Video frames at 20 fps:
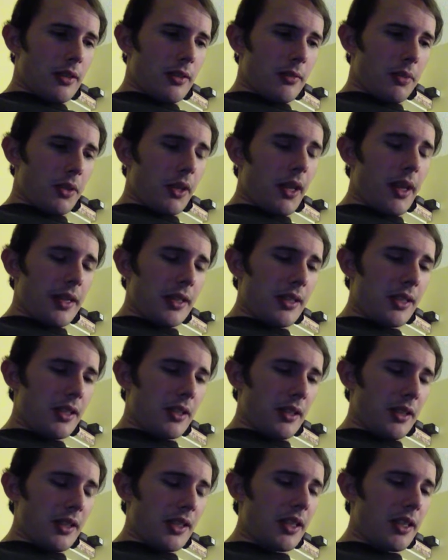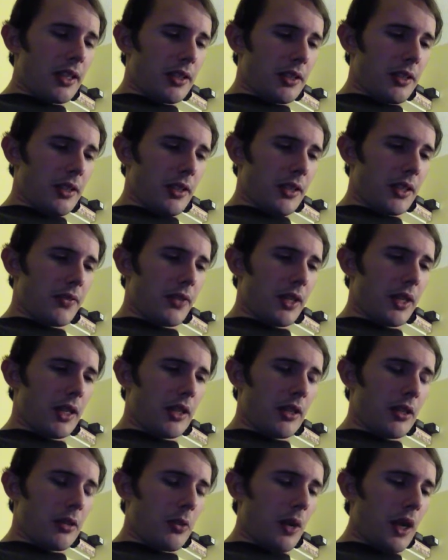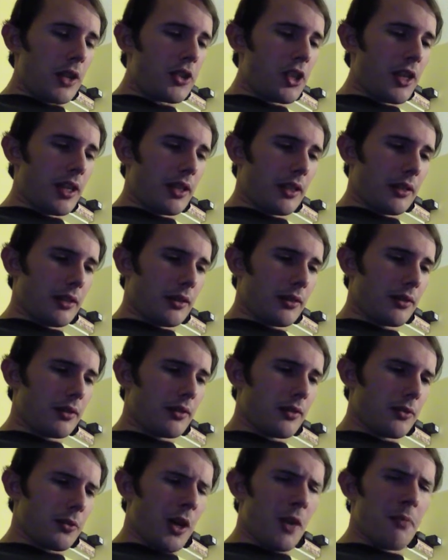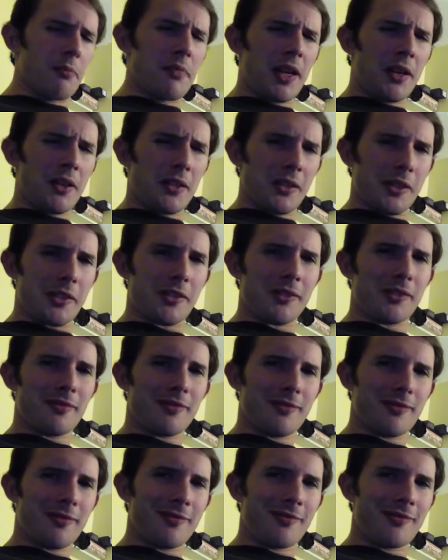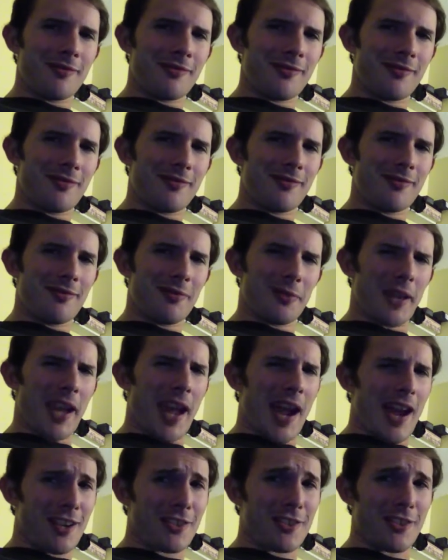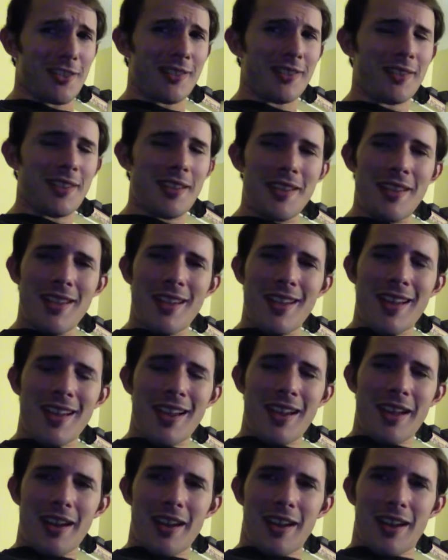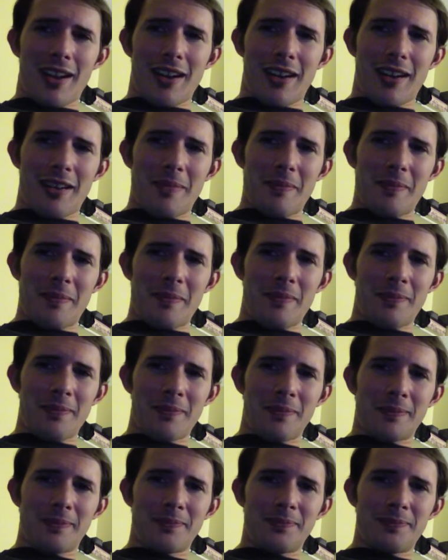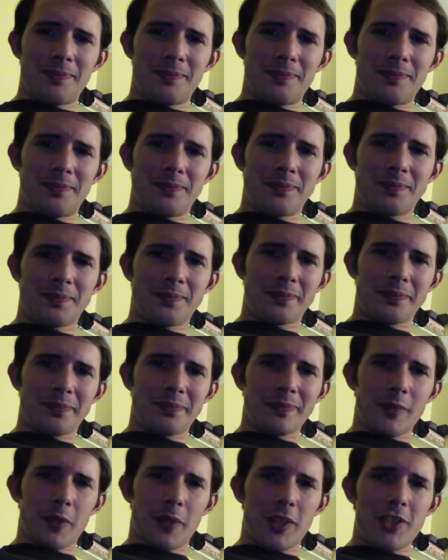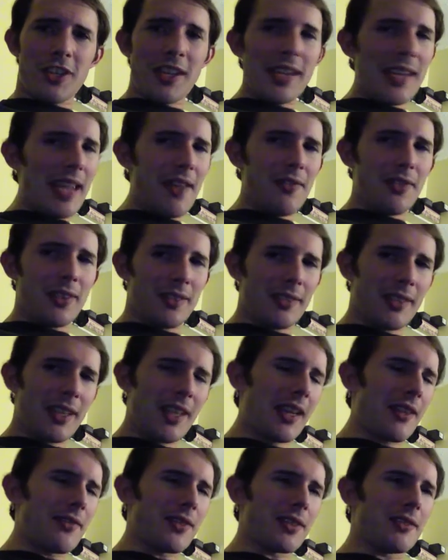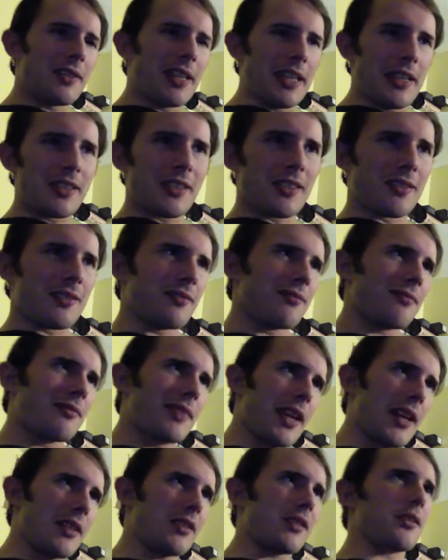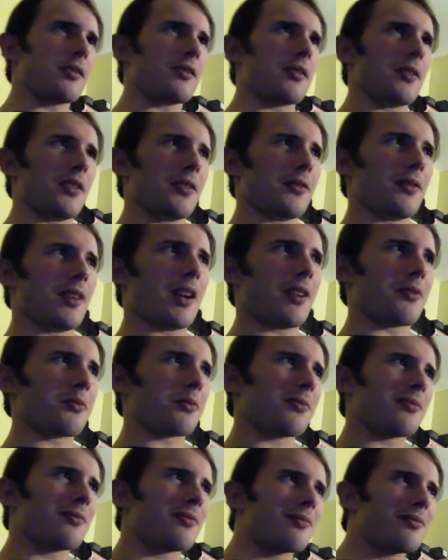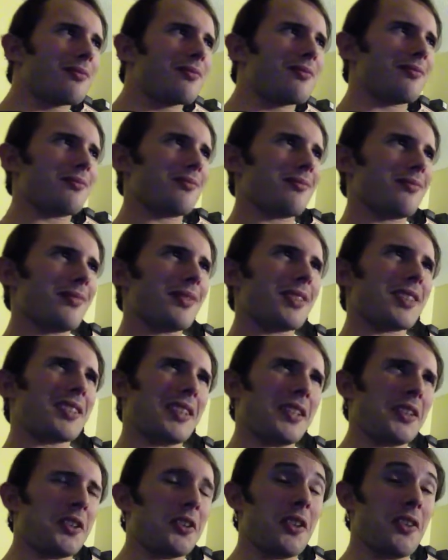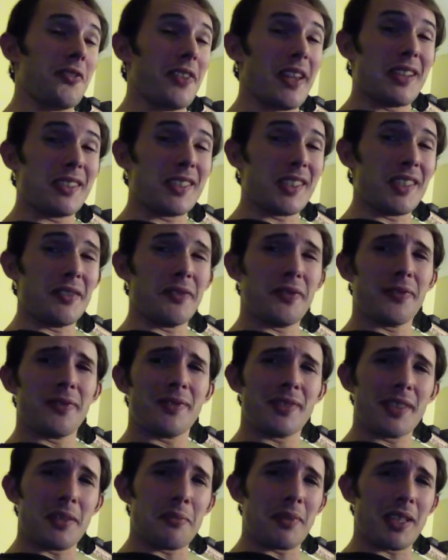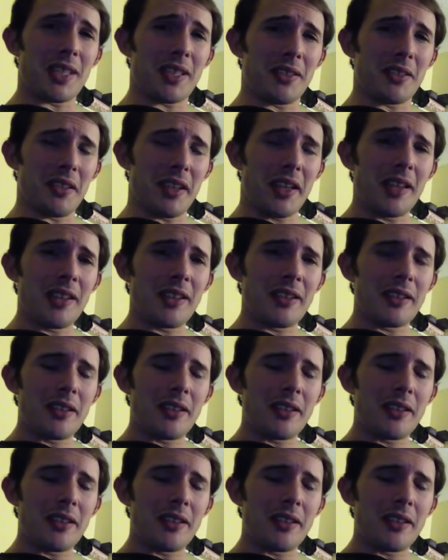place listening to this video, watching Rob Bell's reaction. Um, which he gave a he gave a decent answer, though not a little evasive, admittedly.